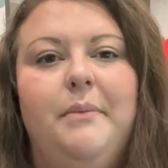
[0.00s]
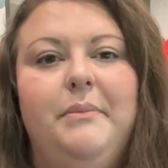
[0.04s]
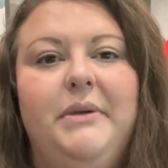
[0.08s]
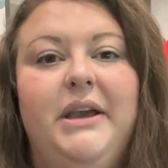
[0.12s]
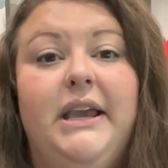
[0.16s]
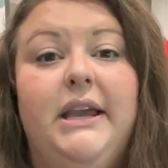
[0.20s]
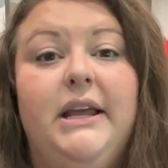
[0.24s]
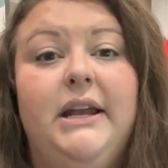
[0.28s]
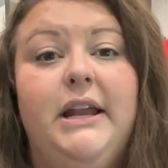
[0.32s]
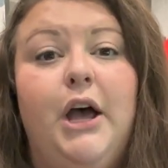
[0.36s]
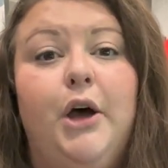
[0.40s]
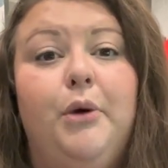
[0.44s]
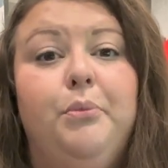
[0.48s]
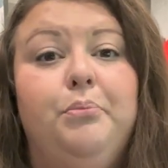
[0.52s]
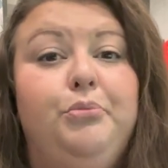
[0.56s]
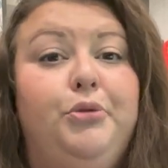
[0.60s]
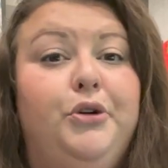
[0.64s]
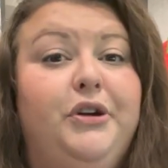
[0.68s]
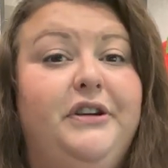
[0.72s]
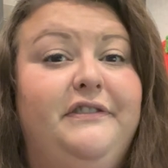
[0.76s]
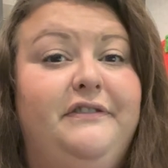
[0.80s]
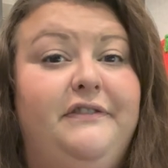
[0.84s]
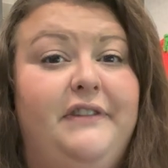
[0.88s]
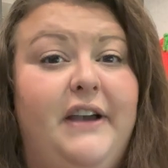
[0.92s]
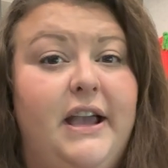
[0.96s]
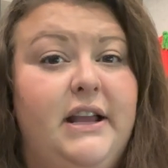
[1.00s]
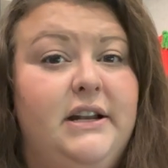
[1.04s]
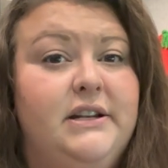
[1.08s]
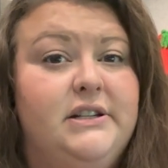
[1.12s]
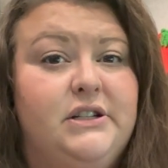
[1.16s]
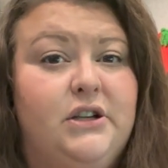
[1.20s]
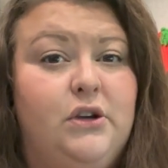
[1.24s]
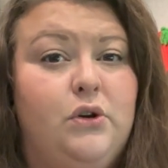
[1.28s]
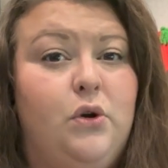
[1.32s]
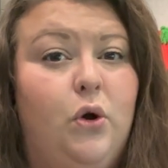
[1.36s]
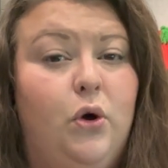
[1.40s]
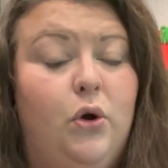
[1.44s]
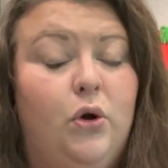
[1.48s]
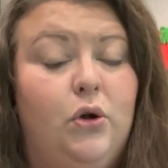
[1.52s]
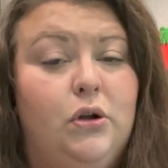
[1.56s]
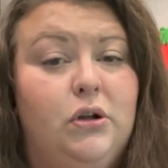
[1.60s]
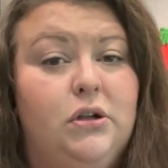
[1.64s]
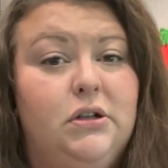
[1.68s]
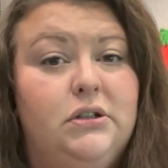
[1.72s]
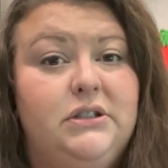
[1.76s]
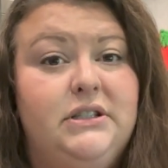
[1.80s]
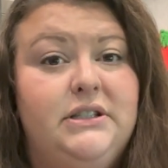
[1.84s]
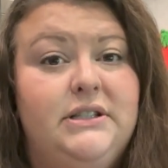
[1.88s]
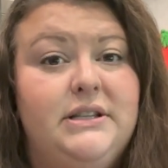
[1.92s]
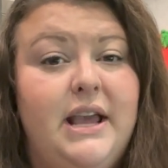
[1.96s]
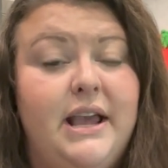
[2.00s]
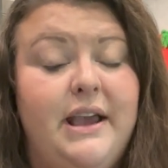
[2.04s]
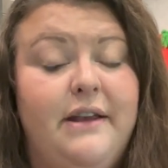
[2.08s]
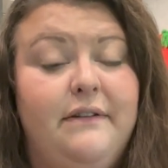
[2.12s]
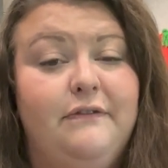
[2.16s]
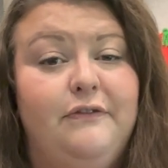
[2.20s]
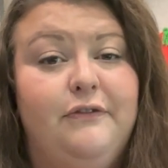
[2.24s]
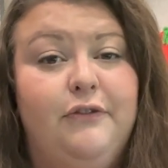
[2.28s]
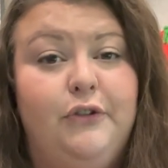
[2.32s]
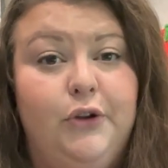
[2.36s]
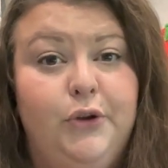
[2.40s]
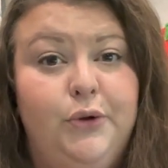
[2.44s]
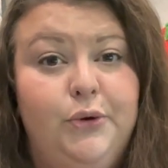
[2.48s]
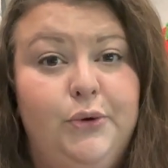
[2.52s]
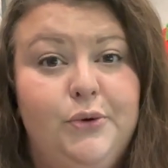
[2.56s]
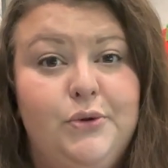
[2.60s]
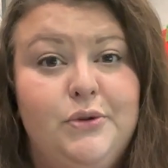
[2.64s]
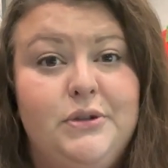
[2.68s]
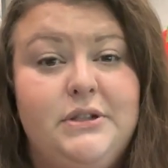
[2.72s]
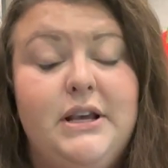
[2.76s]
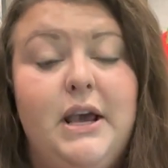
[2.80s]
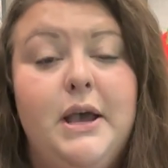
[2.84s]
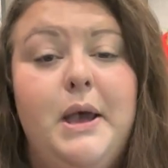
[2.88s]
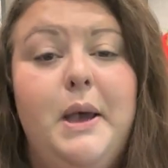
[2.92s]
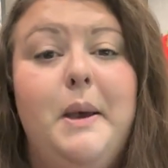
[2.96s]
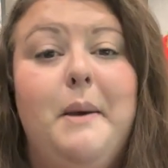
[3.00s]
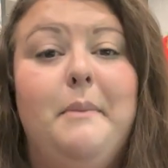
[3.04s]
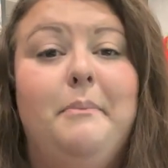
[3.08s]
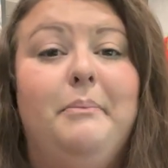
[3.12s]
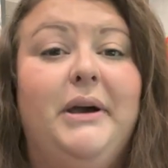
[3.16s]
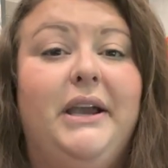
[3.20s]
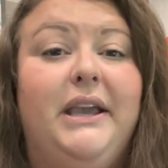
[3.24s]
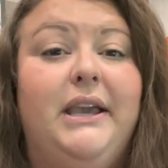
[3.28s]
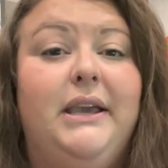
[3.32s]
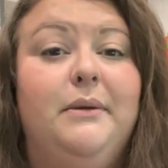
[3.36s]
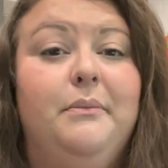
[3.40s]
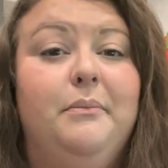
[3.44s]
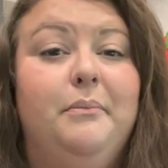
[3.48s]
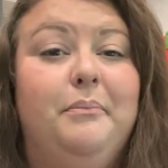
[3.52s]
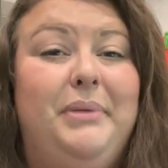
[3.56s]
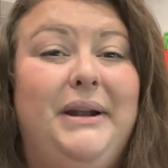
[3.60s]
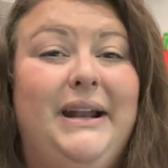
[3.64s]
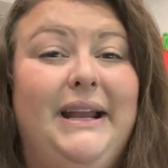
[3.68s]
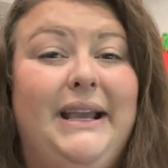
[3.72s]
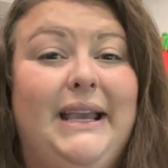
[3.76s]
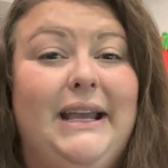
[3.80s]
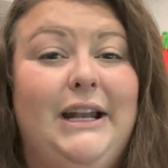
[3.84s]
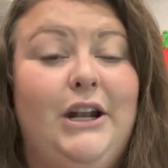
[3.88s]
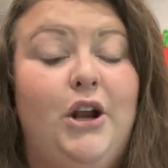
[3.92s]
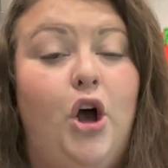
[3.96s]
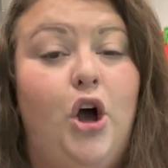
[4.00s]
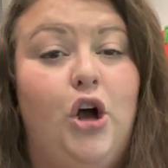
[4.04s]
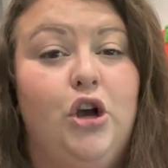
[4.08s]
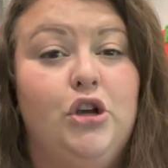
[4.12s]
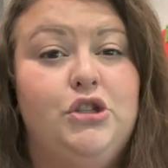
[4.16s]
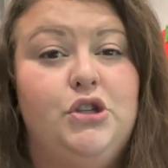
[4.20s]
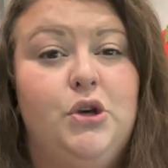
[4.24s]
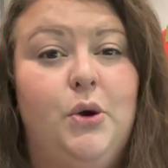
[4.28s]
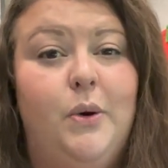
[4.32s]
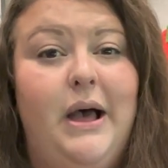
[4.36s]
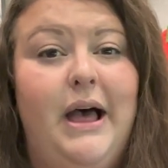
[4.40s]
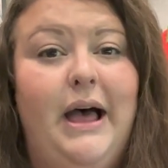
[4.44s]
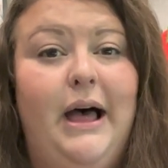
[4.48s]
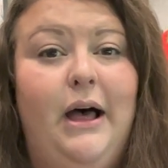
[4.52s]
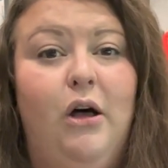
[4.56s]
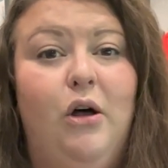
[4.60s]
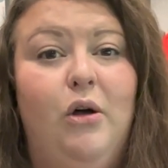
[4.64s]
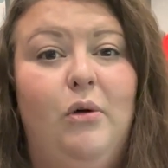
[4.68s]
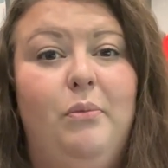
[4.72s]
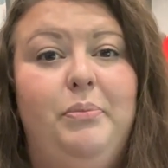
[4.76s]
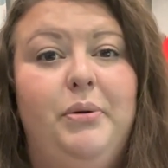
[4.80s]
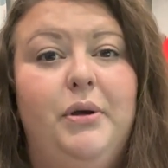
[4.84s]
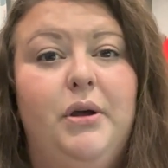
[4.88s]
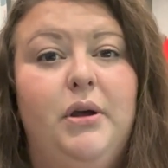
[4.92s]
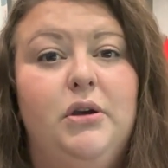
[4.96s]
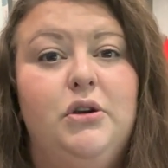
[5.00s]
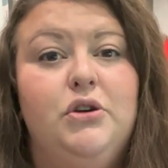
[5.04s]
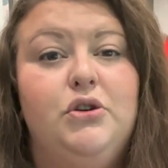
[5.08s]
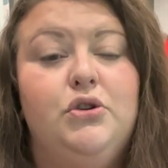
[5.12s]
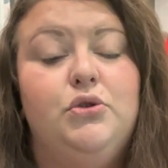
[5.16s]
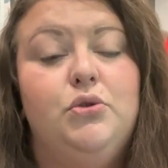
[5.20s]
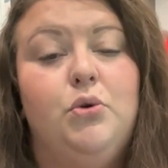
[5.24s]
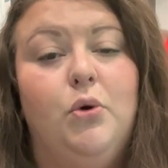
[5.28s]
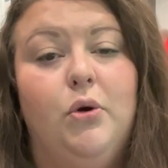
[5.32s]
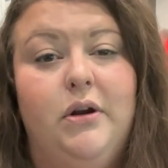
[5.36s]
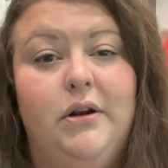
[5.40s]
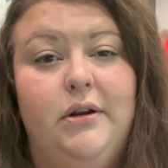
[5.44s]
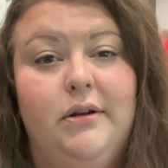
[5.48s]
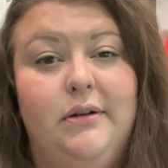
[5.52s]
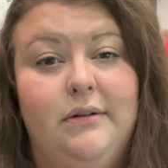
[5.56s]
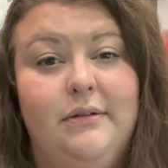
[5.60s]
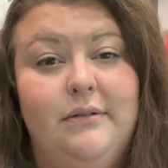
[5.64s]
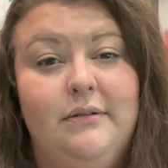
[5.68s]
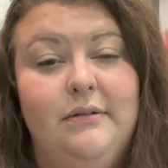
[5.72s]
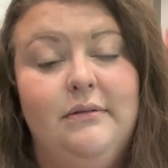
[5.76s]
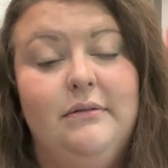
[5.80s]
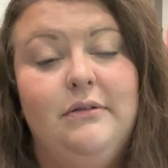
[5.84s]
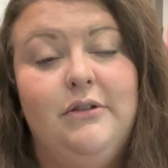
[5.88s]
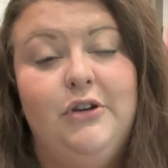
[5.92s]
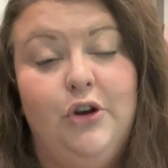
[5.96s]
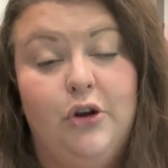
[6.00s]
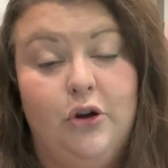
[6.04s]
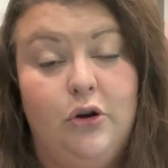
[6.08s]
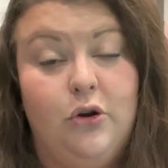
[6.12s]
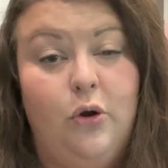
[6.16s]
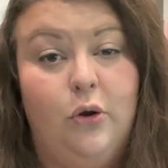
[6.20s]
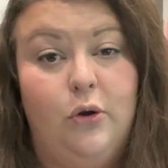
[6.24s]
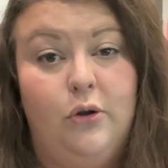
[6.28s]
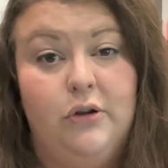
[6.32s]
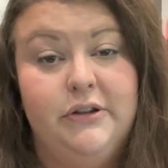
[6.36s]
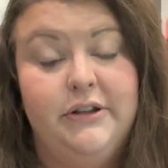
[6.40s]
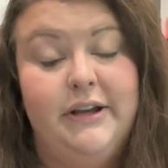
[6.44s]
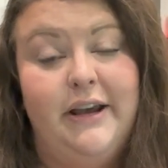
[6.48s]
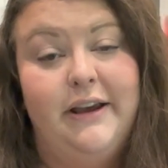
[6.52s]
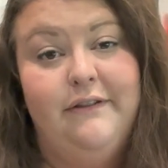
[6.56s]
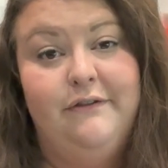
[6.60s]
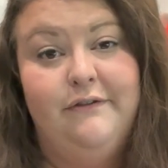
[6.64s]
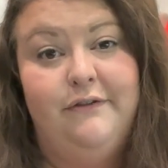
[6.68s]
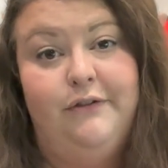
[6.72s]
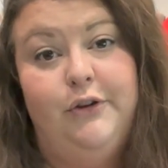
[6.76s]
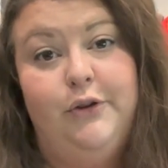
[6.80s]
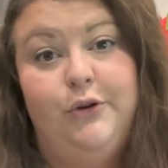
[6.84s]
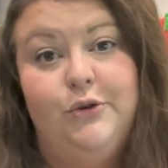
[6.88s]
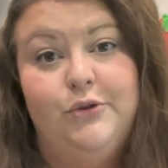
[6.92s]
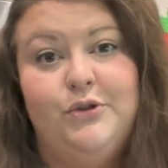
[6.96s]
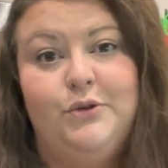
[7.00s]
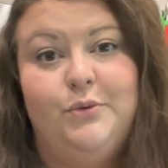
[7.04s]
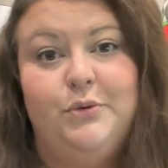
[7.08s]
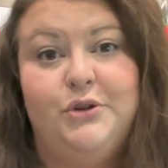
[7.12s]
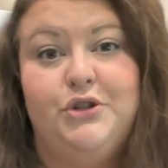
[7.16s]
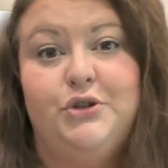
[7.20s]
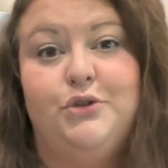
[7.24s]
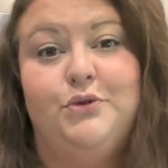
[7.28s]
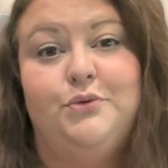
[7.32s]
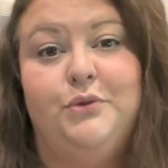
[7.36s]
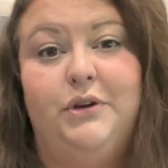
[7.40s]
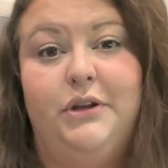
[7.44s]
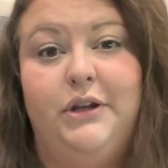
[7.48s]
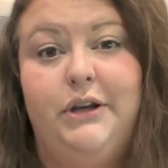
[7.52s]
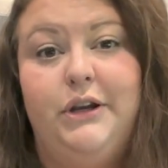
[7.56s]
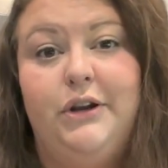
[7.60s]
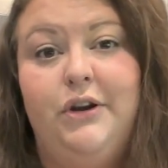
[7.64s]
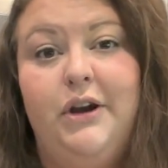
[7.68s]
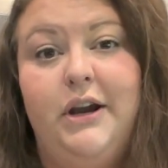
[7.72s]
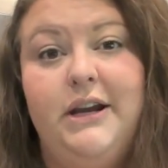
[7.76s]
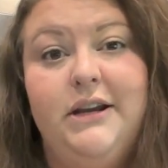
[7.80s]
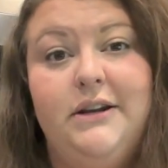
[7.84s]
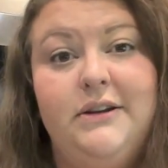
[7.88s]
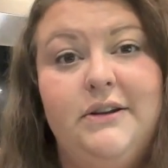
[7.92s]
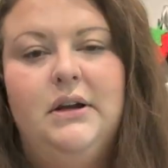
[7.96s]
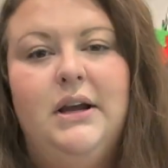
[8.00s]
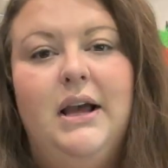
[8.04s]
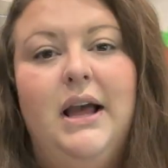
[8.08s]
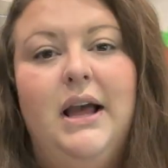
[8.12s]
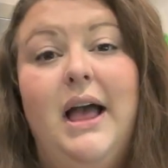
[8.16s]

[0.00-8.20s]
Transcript: It can help prevent colds and flus, but it can also help shorten your cold and flus, which is really great.